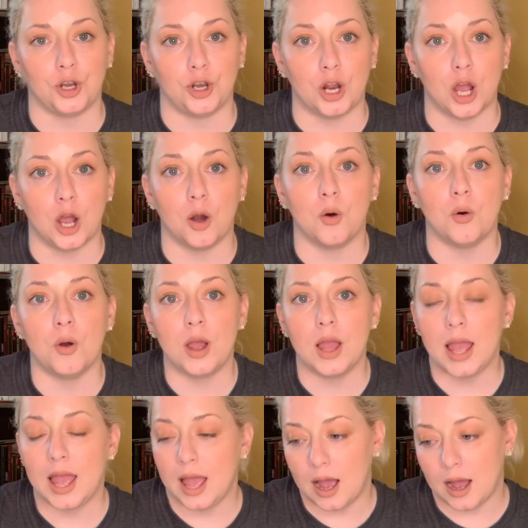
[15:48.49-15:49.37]
know.
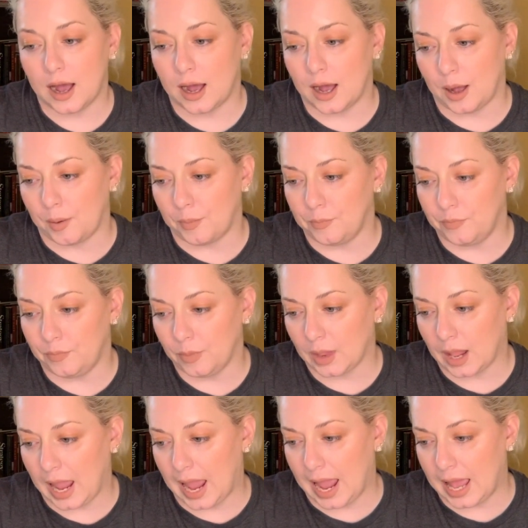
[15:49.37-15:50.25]

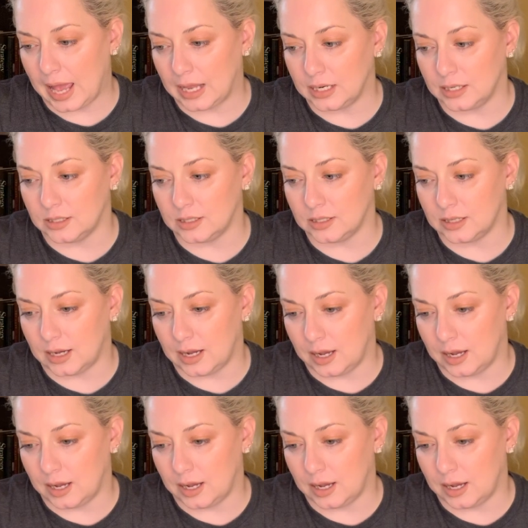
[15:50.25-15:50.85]
And